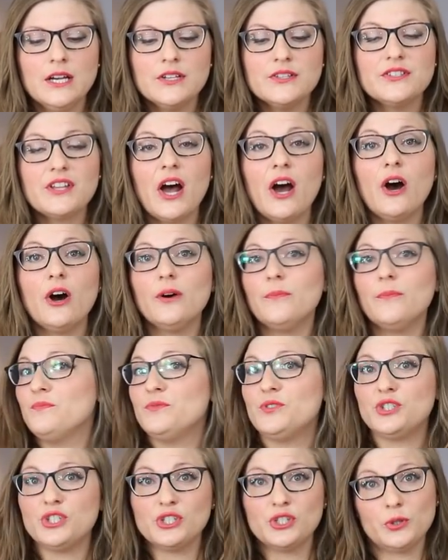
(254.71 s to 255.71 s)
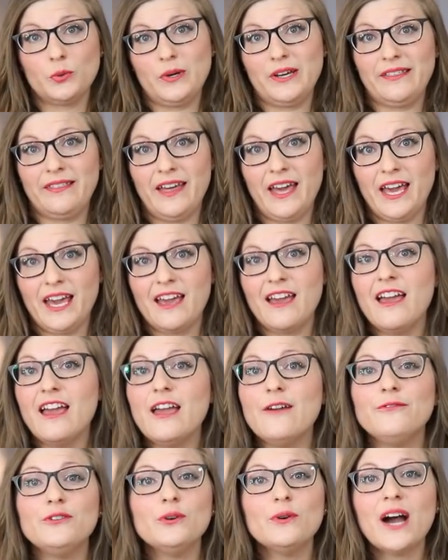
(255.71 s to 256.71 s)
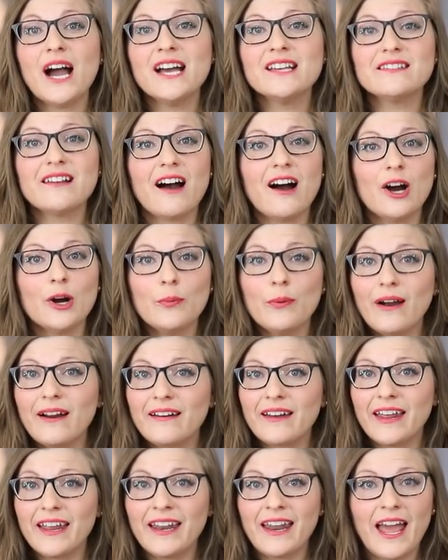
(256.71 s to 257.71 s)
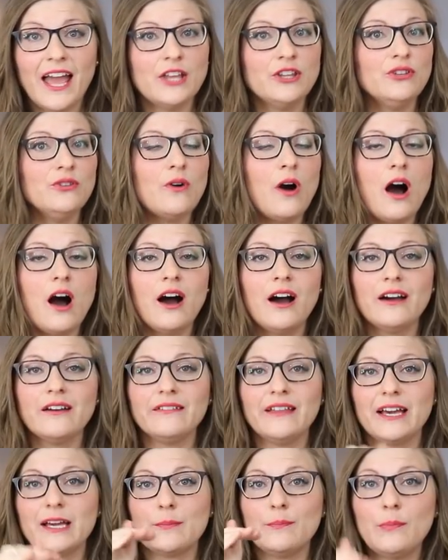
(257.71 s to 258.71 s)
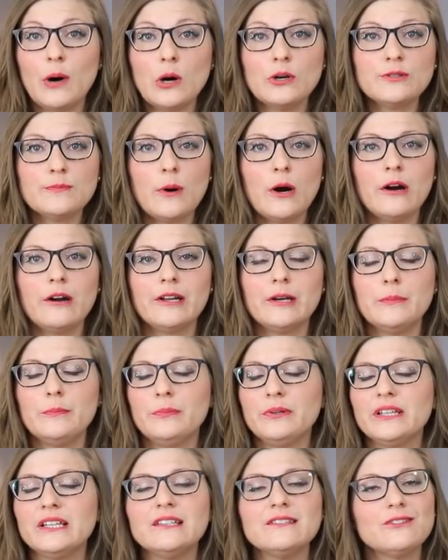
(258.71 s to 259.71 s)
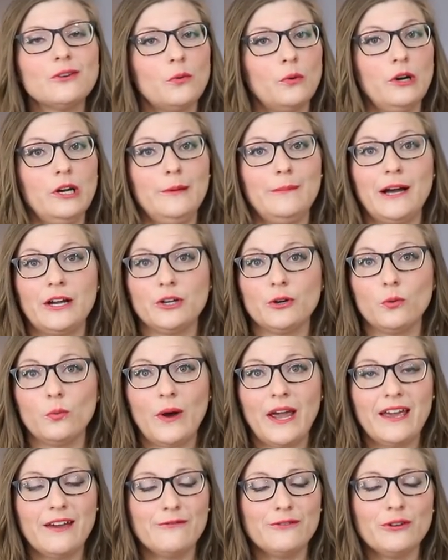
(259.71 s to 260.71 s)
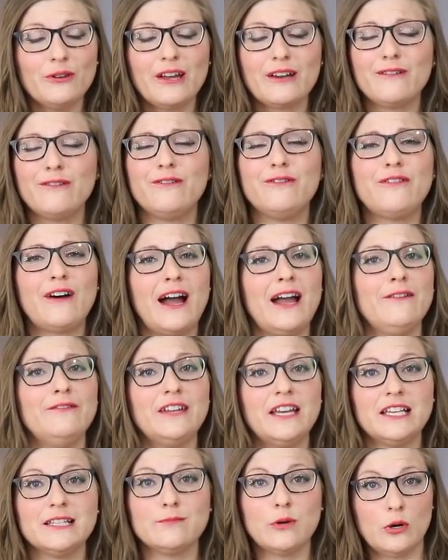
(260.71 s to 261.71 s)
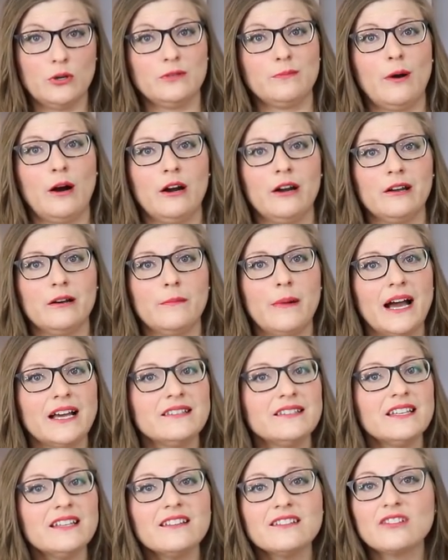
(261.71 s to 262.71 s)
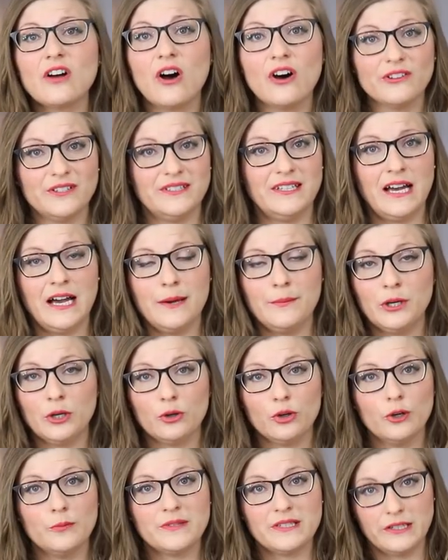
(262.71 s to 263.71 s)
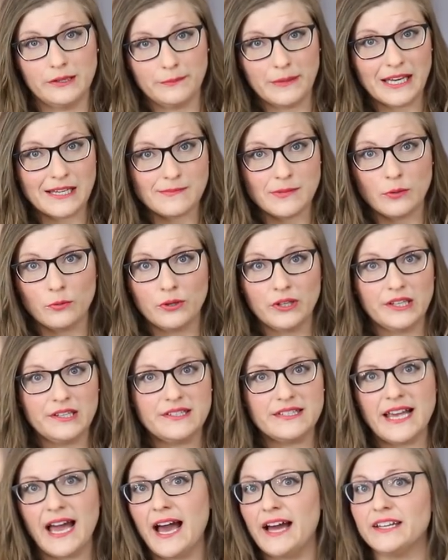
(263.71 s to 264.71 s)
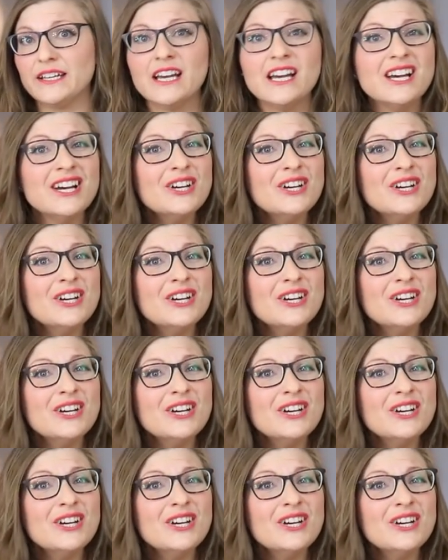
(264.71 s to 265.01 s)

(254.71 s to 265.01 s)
So just a quick thing, if you guys are pregnant and you are like postpartum, please don't worry about your weight. If you're like 5 days postpartum, I see this all the time in groups and it makes me really sad.